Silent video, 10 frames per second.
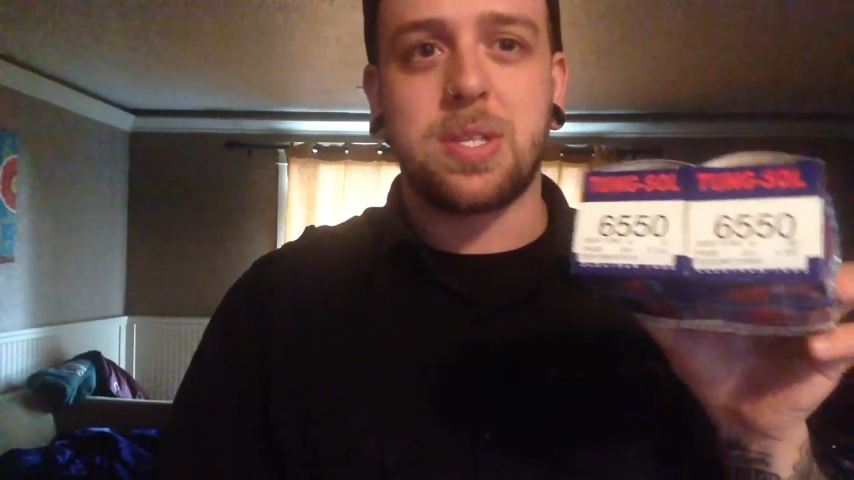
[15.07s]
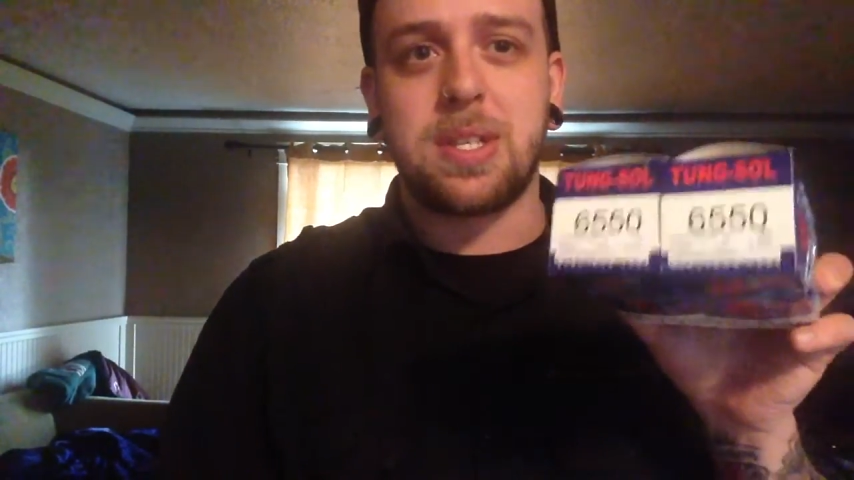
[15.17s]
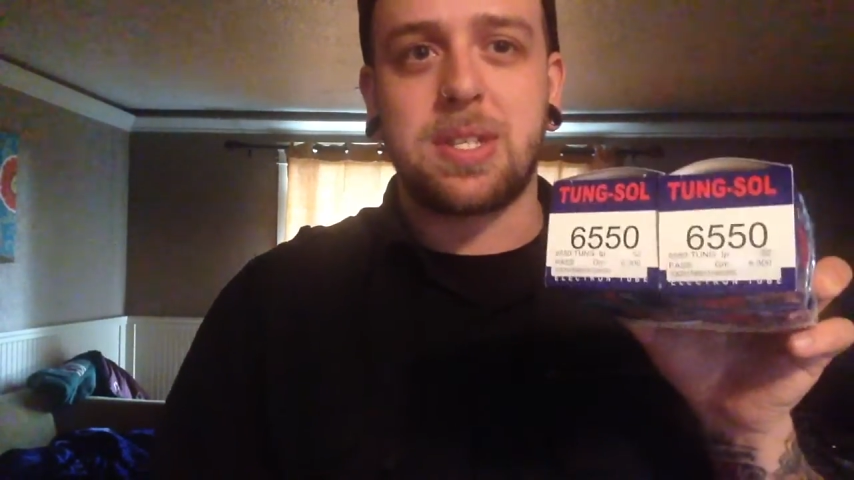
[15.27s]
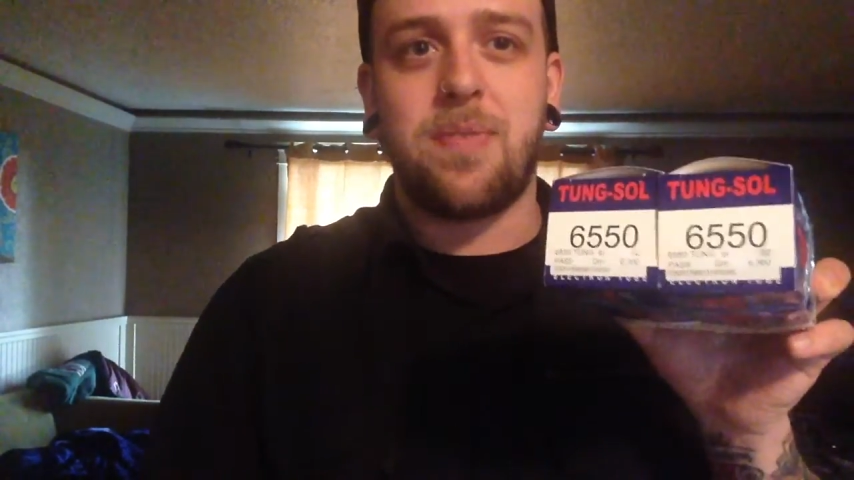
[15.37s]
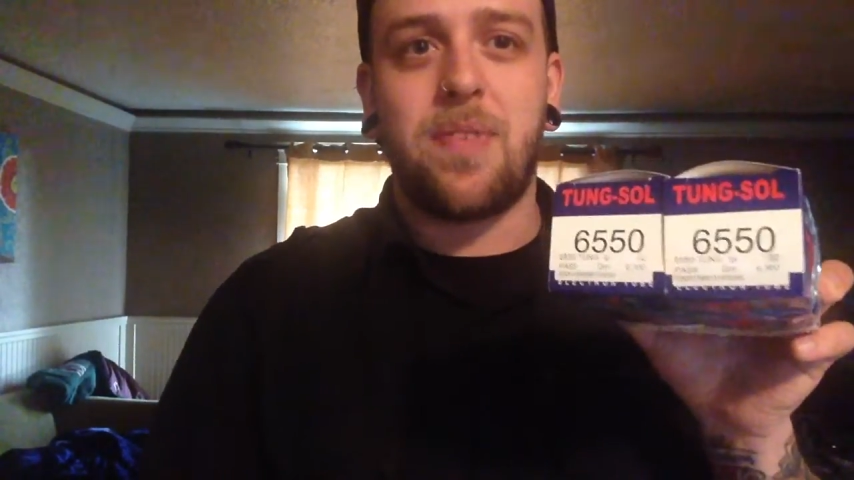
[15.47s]

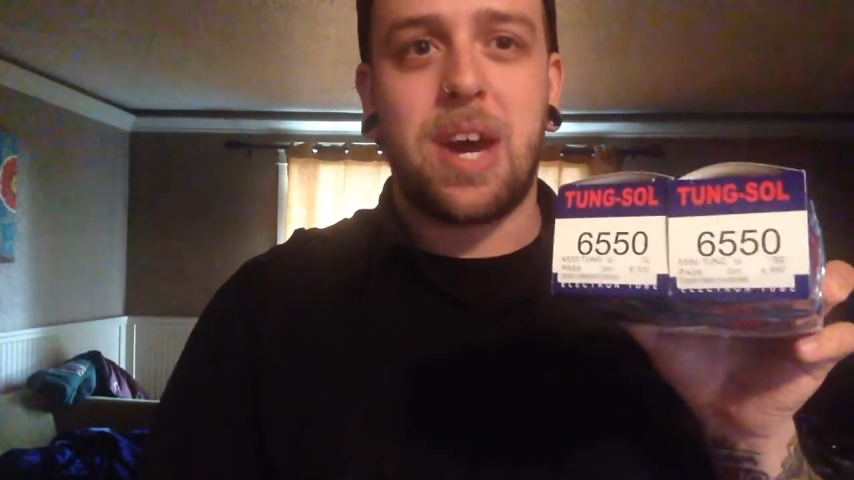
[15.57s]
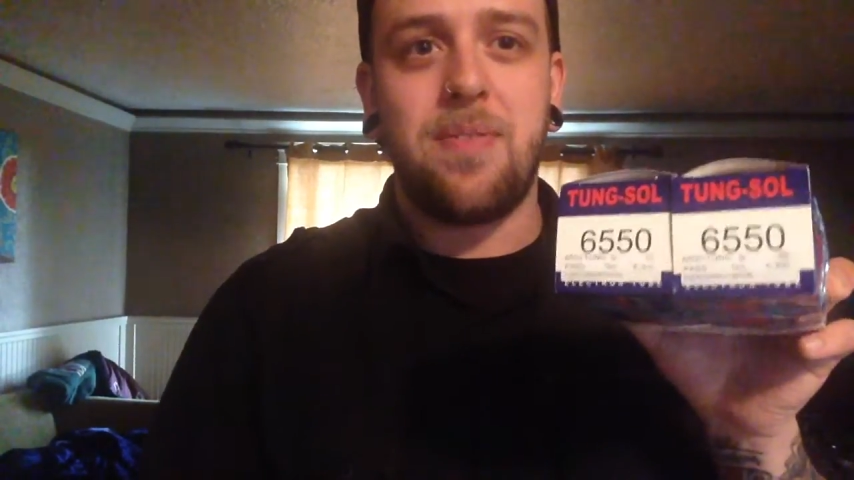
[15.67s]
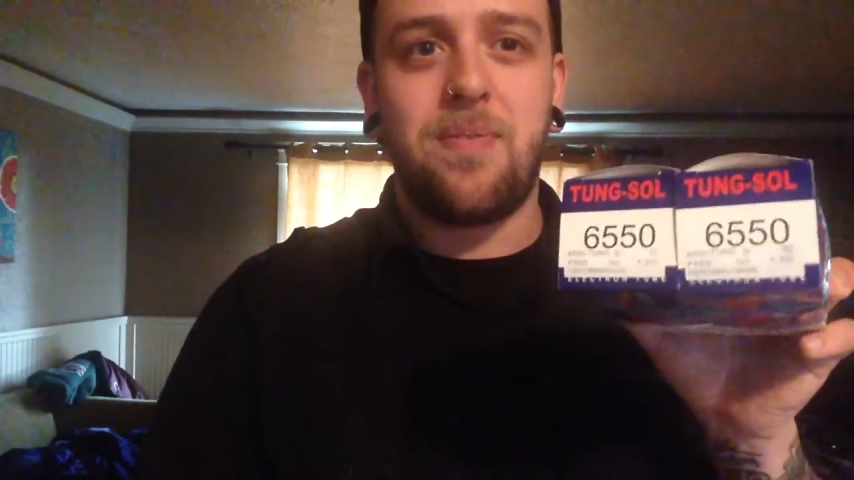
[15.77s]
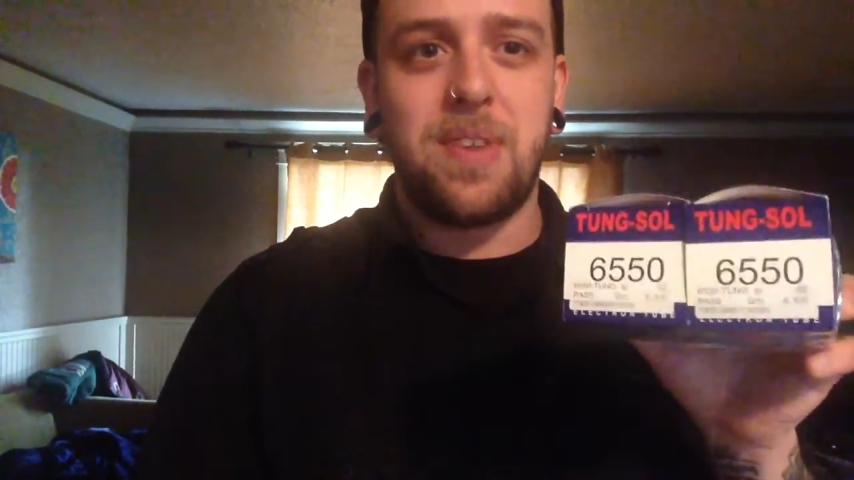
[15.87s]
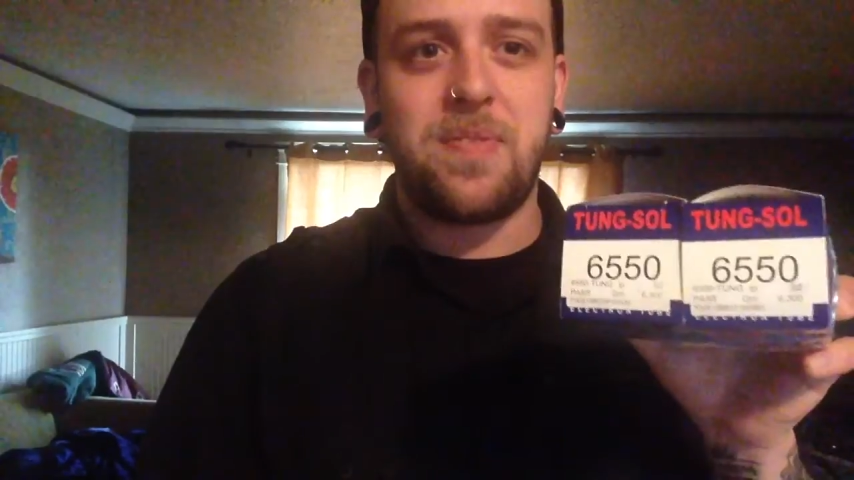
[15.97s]

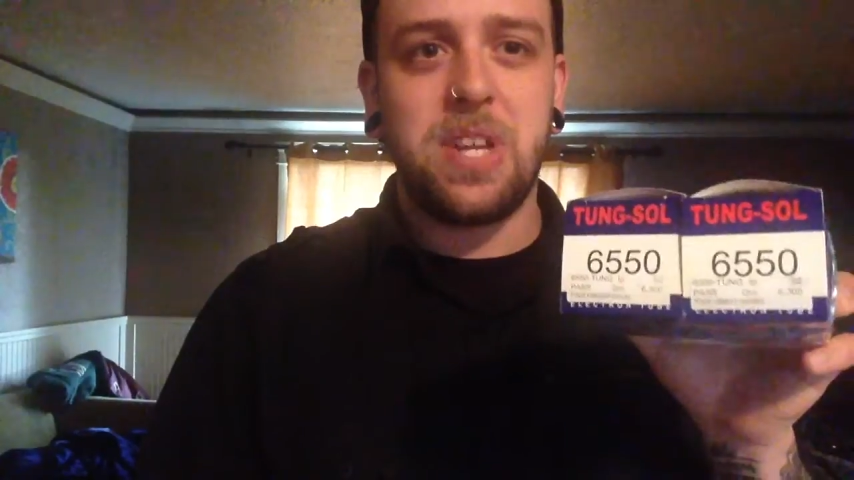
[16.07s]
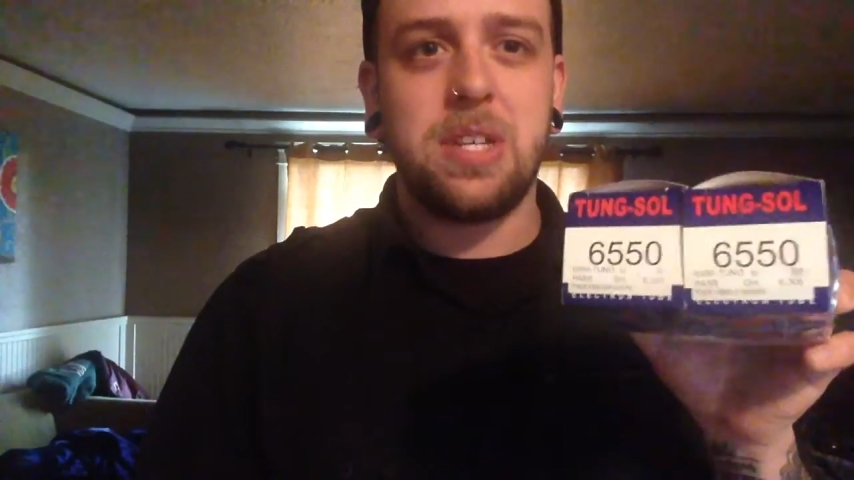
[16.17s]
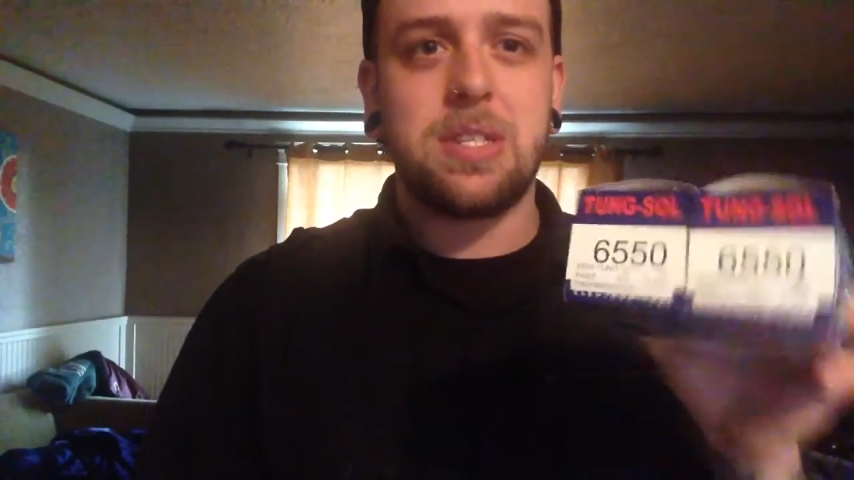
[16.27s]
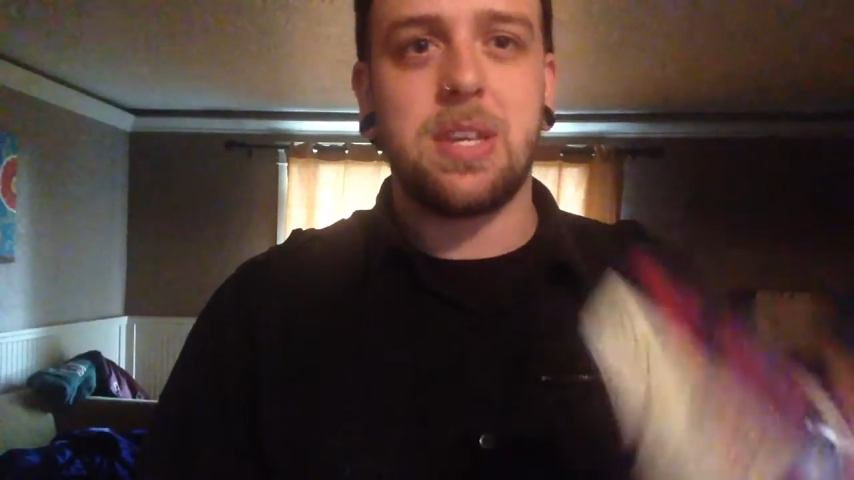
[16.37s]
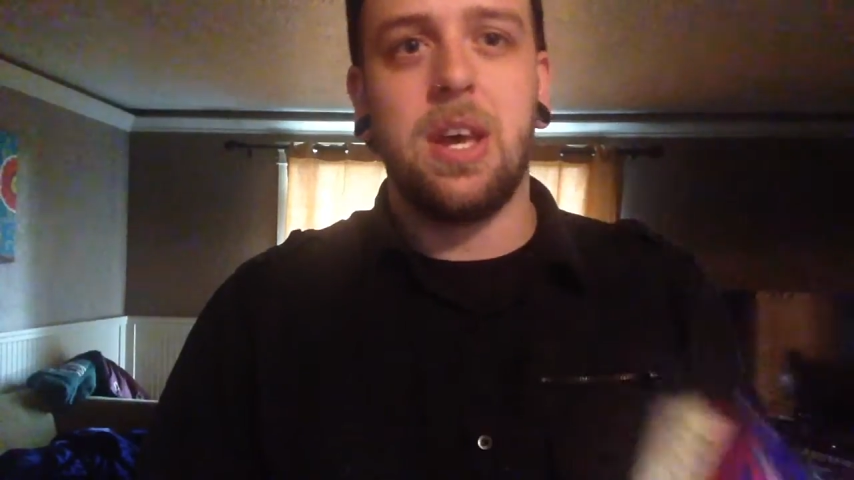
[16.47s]

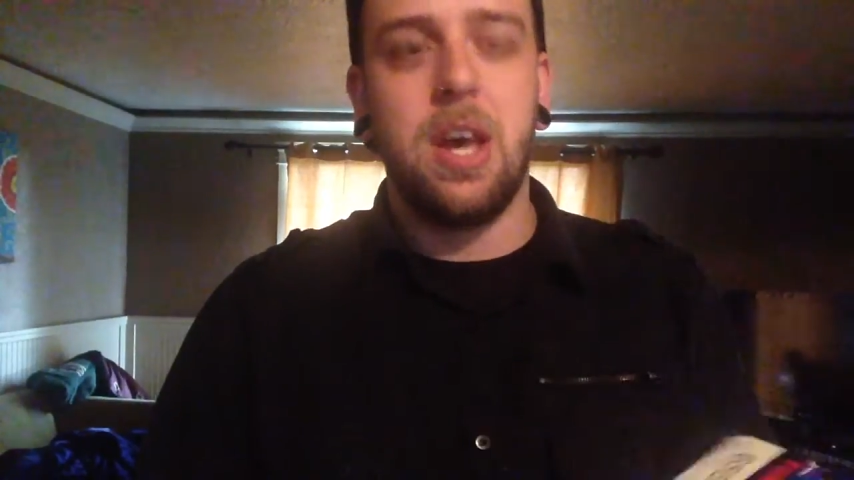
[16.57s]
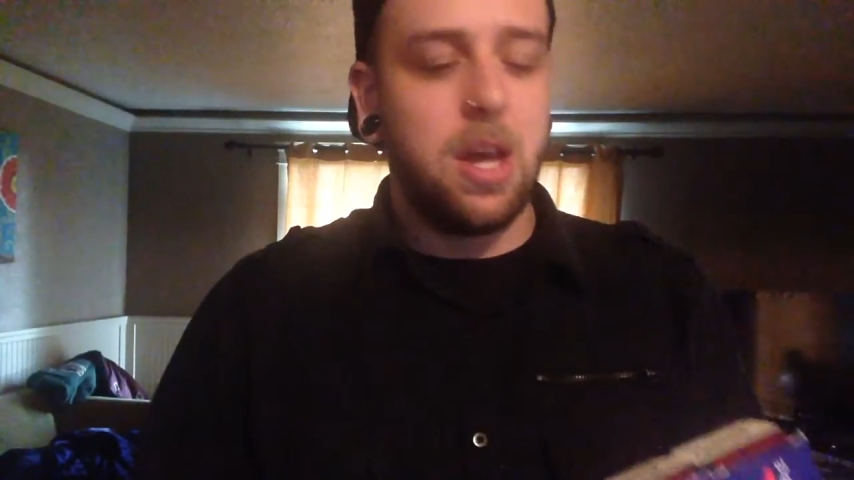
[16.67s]
6550s.